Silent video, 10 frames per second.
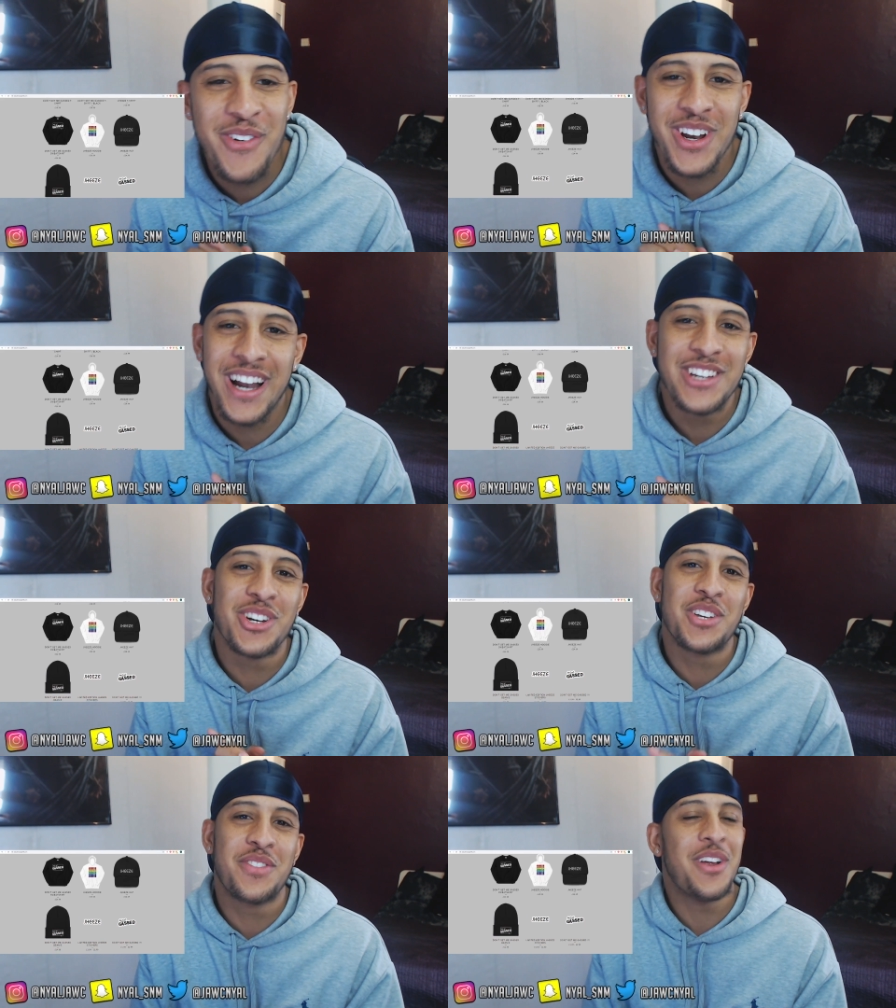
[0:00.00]
Oh, I hope
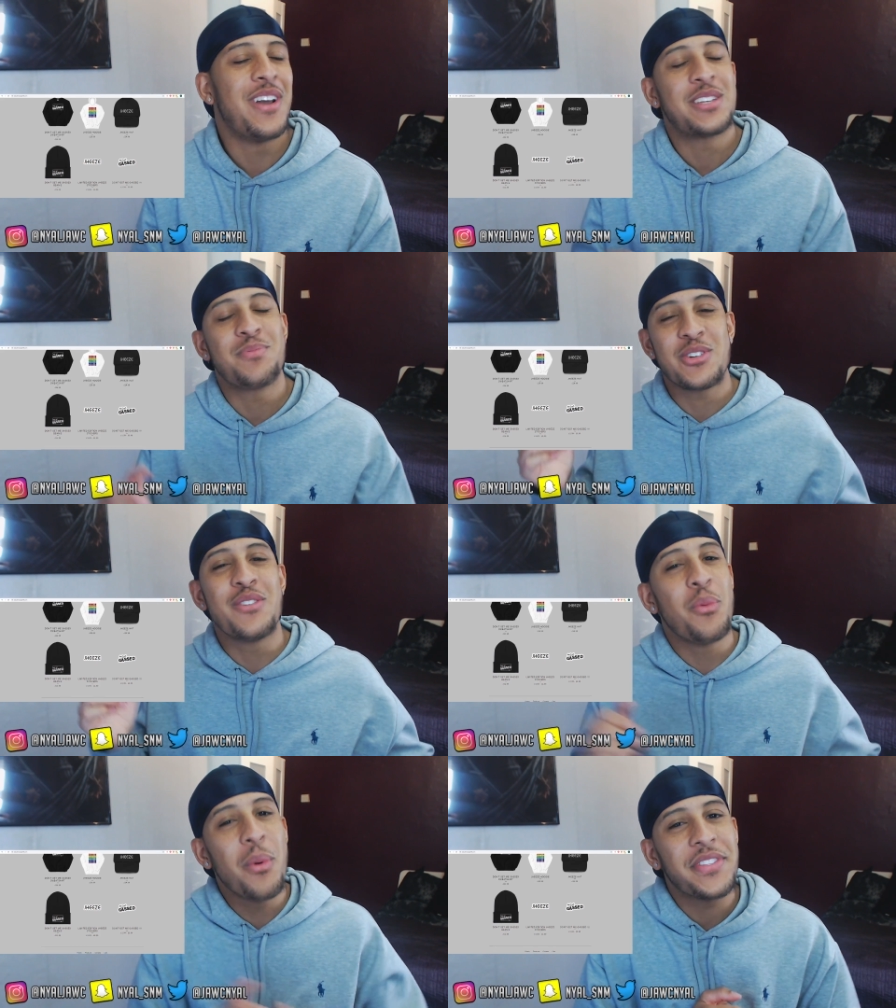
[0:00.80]
you like, enjoyed this video.
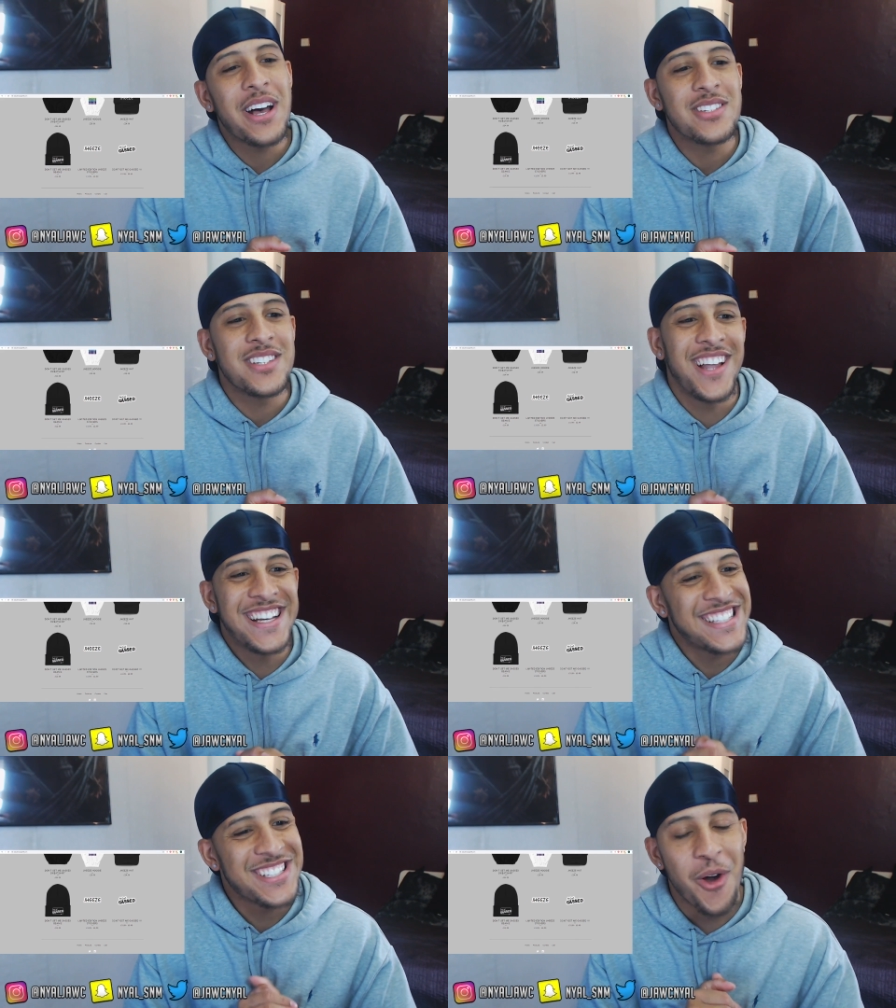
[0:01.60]
Let's smash over one
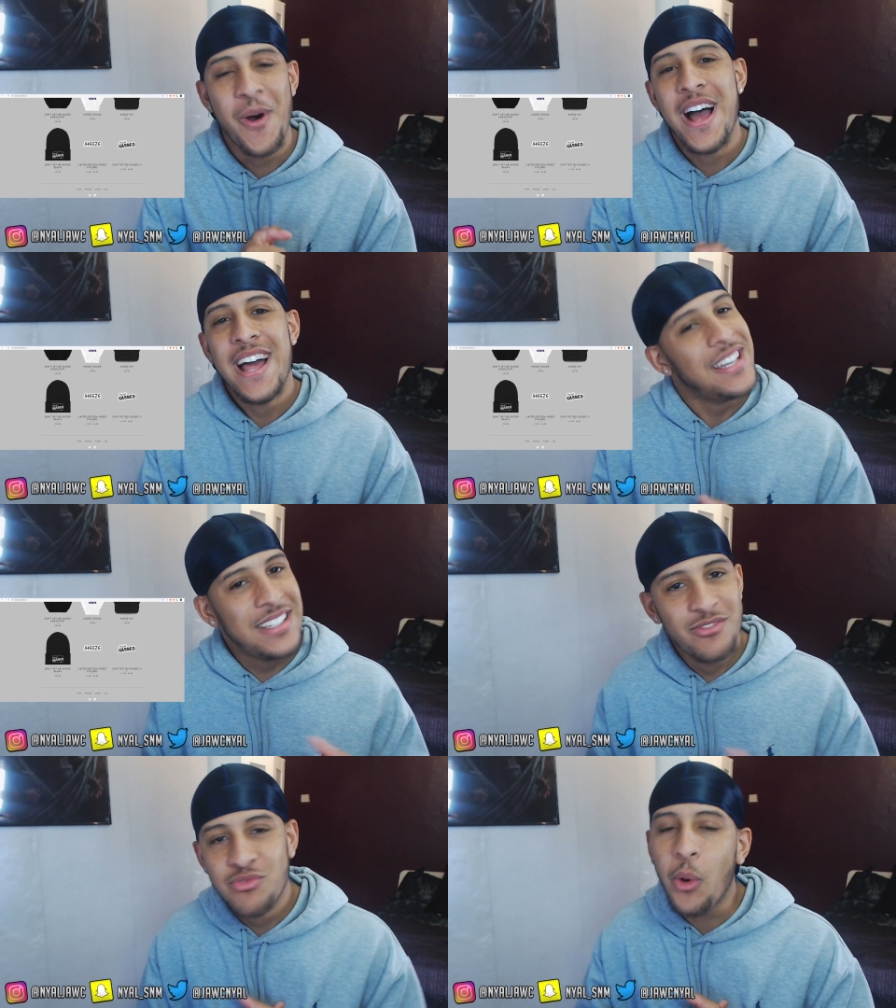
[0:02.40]
thousand likes and yo,
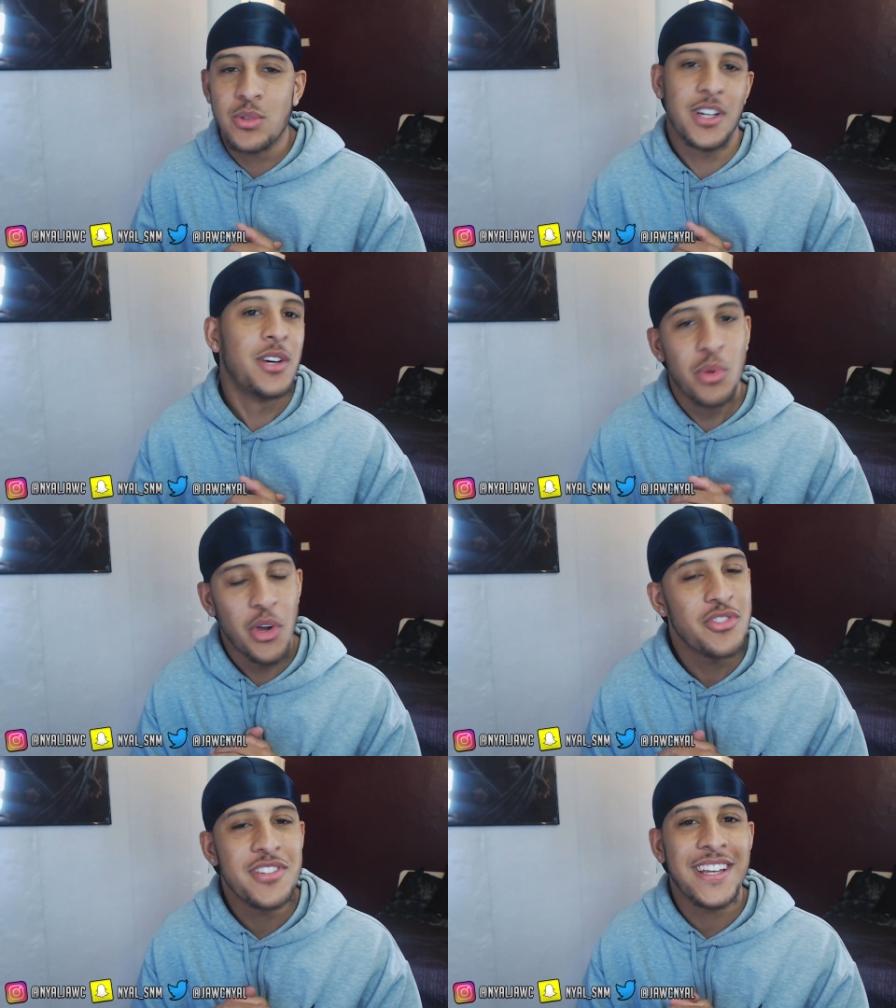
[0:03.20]
roll
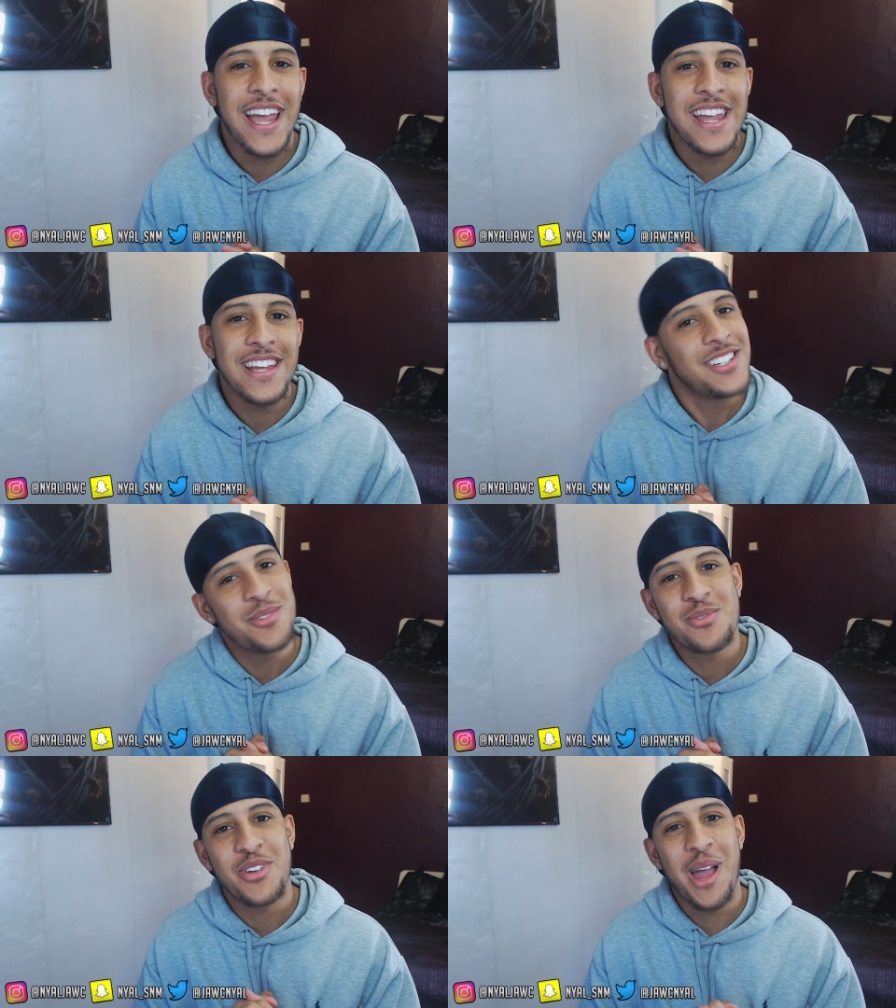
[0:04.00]
to one hundred
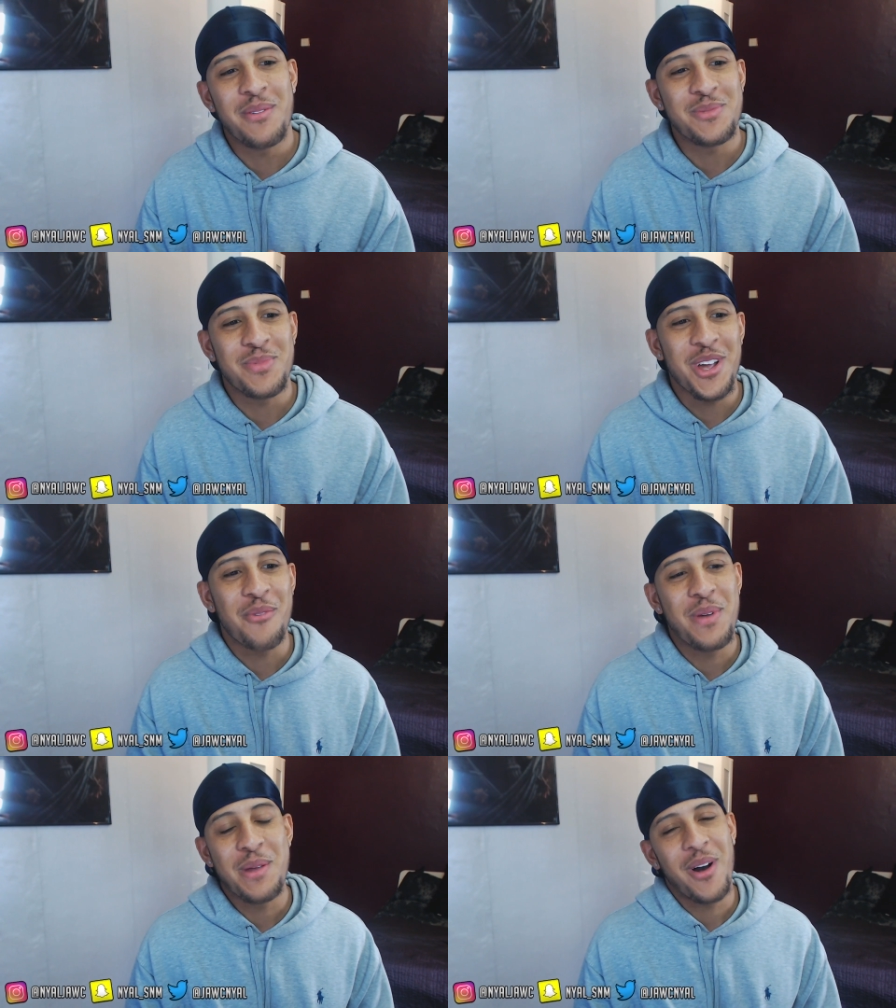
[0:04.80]
K
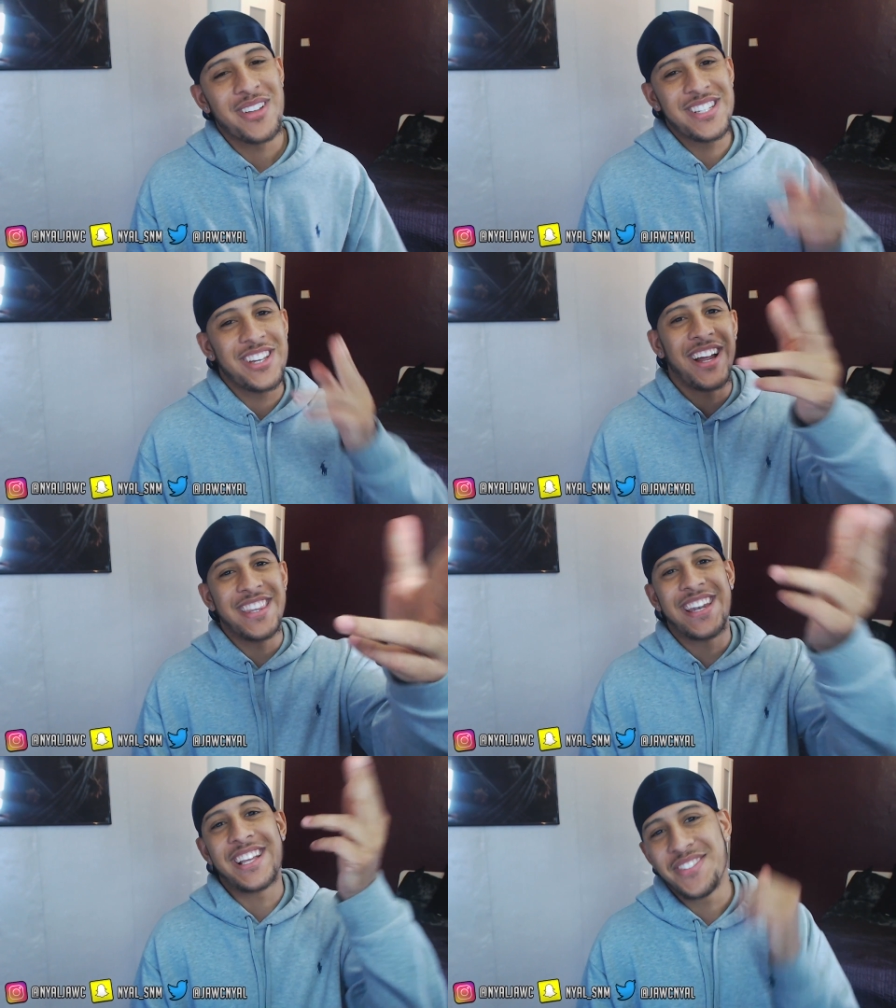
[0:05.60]
subscribers. But yo, people, I'll
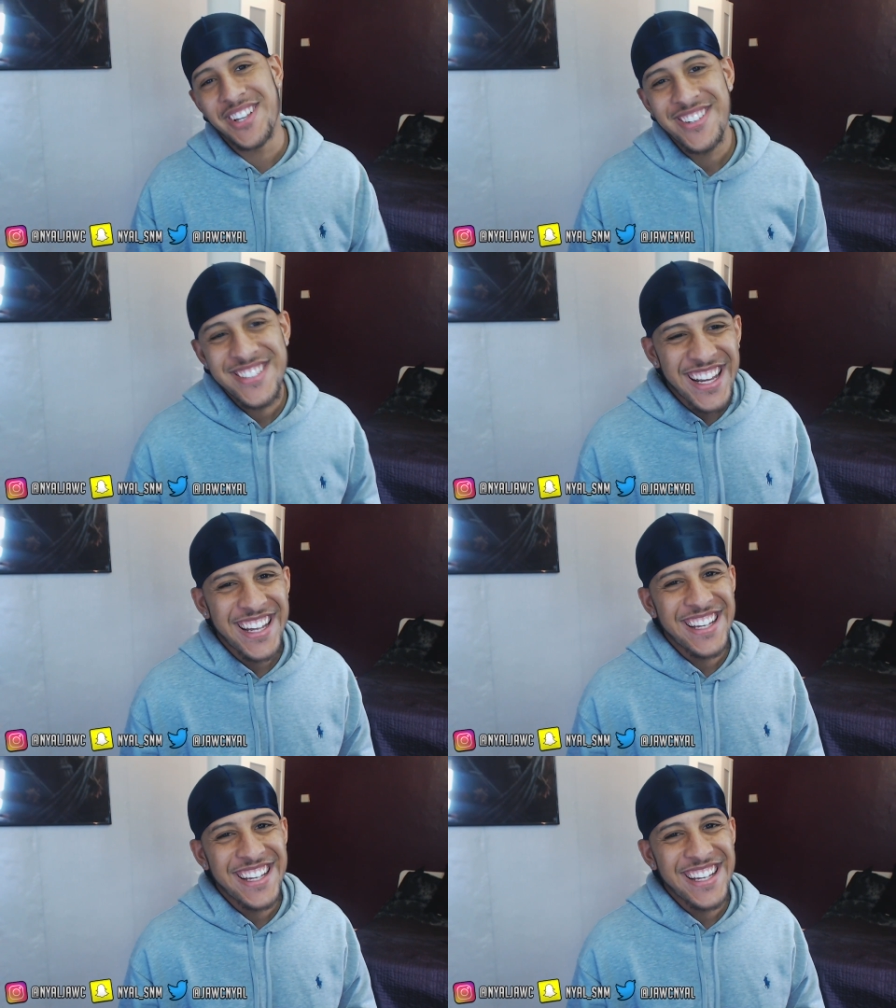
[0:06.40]
see you like in the next video.